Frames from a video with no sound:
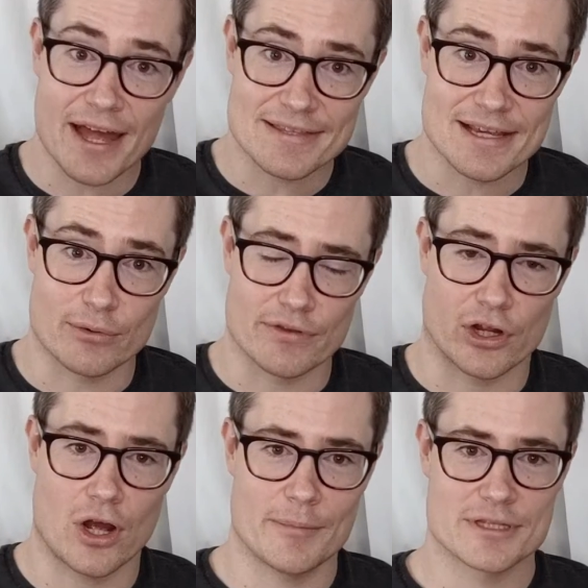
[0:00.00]
that down in the
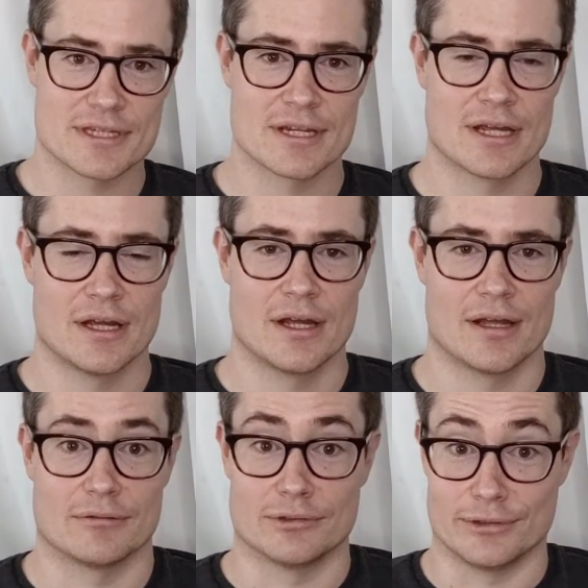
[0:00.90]
comments.
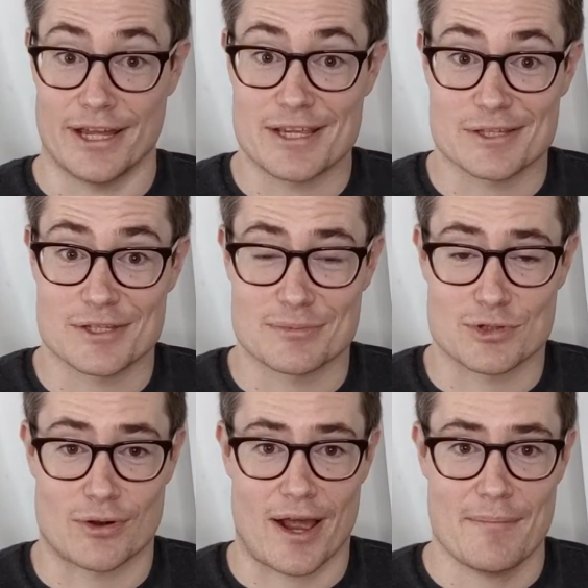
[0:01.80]
Like and
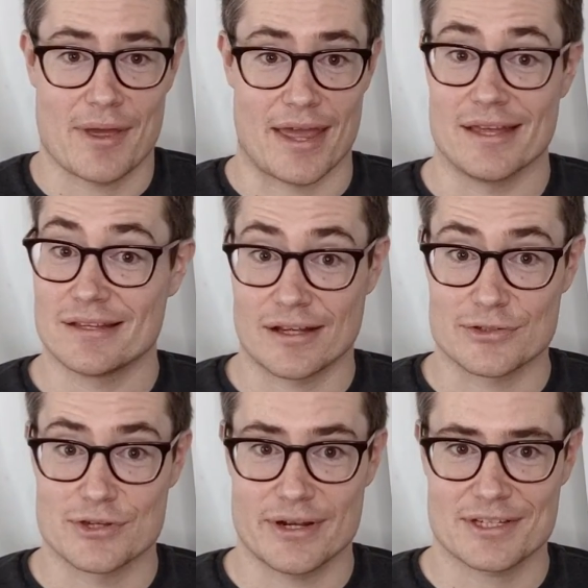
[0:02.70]
subscribe, and I'll
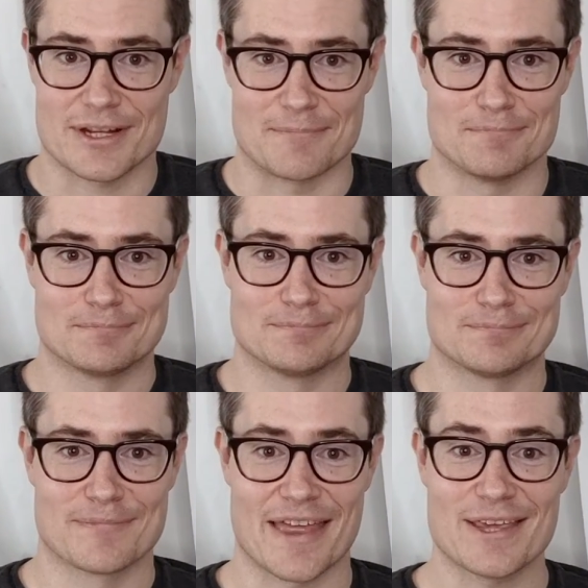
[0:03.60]
see you next time.
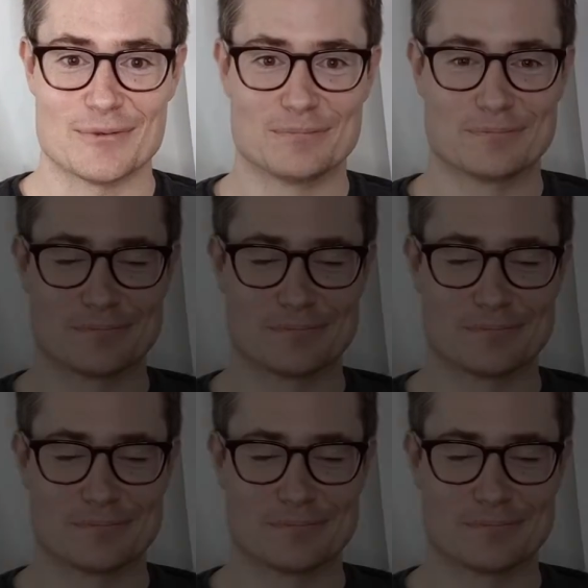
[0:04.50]
Thank you.